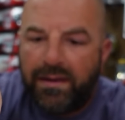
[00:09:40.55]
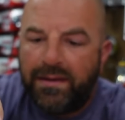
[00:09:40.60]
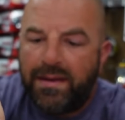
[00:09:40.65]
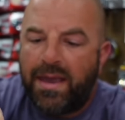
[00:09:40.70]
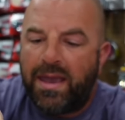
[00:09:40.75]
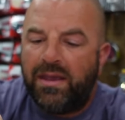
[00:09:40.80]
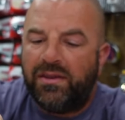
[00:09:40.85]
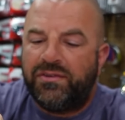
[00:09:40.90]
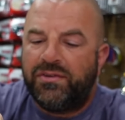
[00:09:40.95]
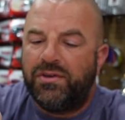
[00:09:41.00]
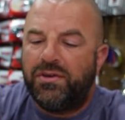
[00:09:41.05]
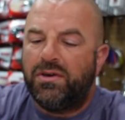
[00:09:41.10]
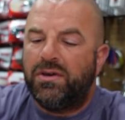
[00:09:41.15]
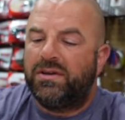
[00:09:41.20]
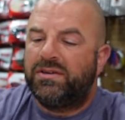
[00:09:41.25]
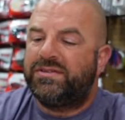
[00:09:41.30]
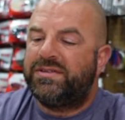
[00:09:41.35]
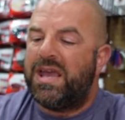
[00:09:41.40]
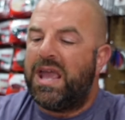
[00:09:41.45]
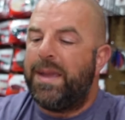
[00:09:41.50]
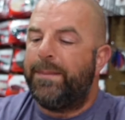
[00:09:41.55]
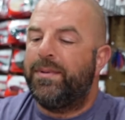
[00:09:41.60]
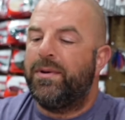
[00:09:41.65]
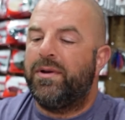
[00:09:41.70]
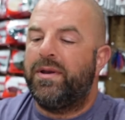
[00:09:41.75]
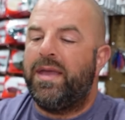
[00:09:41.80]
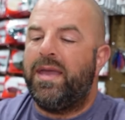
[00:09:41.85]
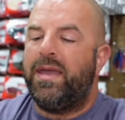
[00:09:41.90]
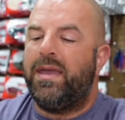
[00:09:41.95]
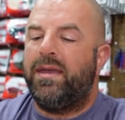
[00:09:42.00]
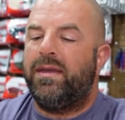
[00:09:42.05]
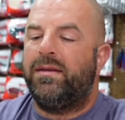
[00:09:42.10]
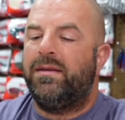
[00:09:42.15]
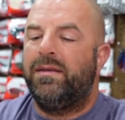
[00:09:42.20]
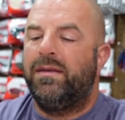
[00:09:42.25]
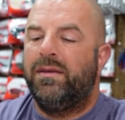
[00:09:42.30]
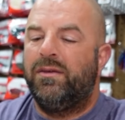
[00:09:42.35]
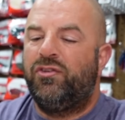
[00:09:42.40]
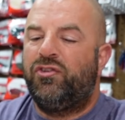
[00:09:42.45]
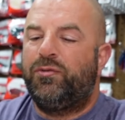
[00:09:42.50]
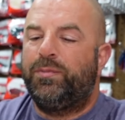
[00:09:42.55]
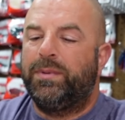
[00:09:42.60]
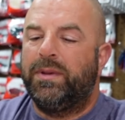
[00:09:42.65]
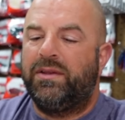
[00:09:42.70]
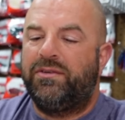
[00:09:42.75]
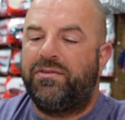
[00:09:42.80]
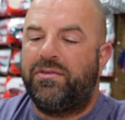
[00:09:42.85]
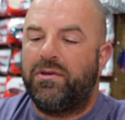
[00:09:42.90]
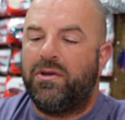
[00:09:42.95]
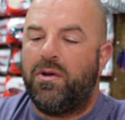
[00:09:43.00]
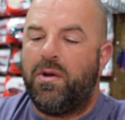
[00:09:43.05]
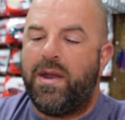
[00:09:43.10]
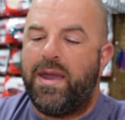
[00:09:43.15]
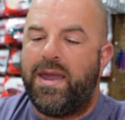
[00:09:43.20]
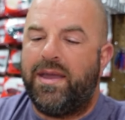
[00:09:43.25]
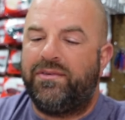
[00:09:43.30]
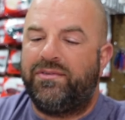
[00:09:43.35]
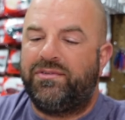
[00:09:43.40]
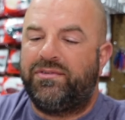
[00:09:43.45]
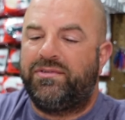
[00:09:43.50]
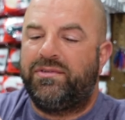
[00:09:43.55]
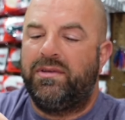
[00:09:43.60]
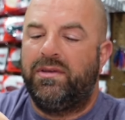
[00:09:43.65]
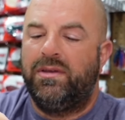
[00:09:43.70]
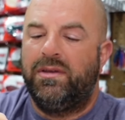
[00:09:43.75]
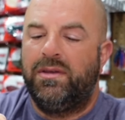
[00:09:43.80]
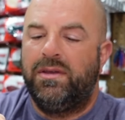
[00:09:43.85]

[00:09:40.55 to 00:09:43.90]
Nice hook, tapered head, splits the grass.